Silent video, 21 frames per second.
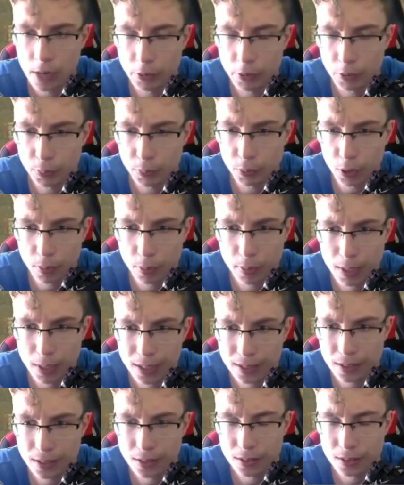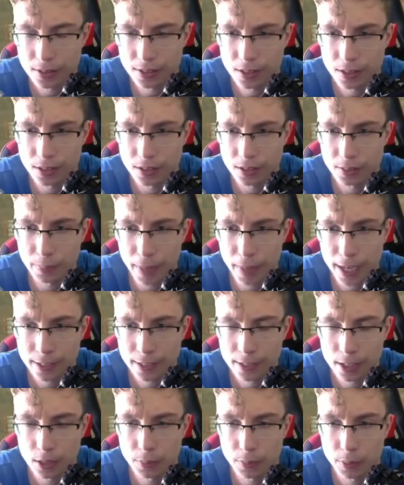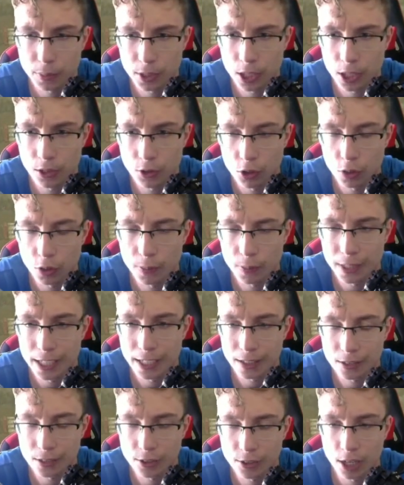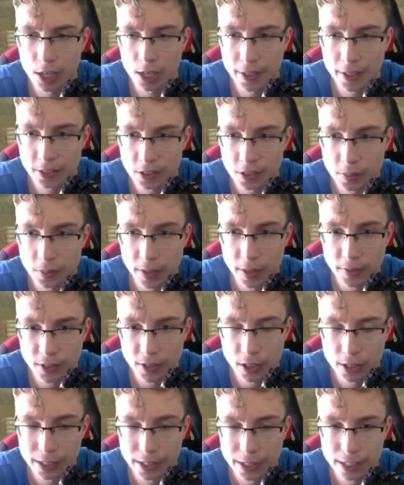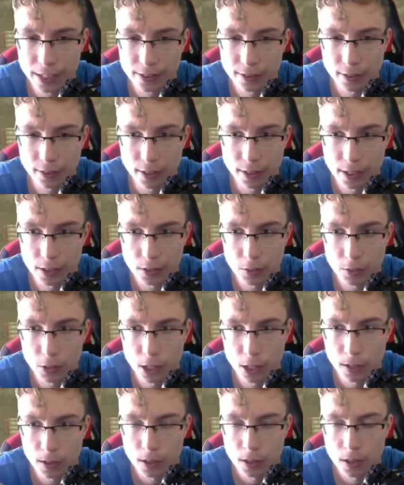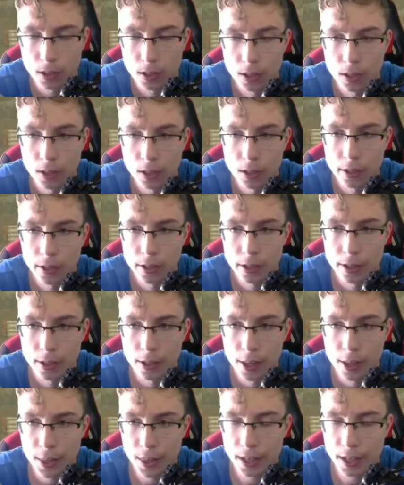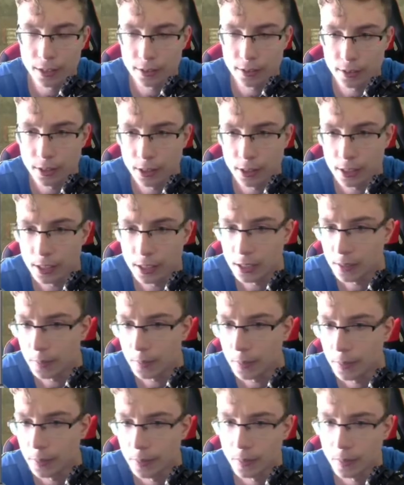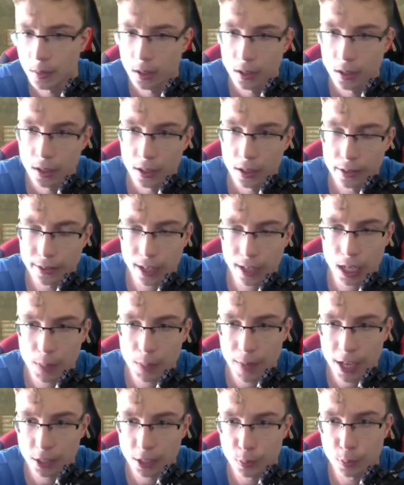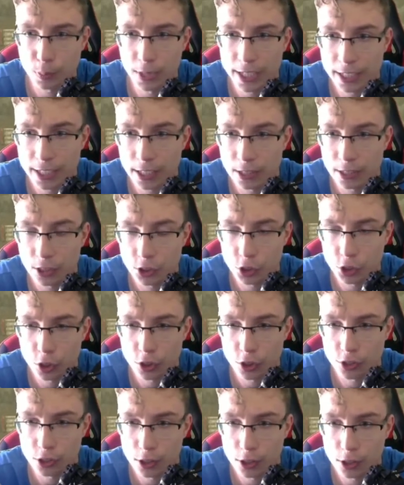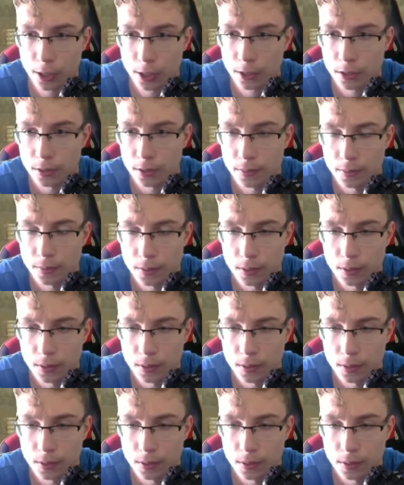Would probably suspect that opponent normally Dynamaxes Braviary next turn as well. Thanks to the Dynamax breaking the Choice Lock.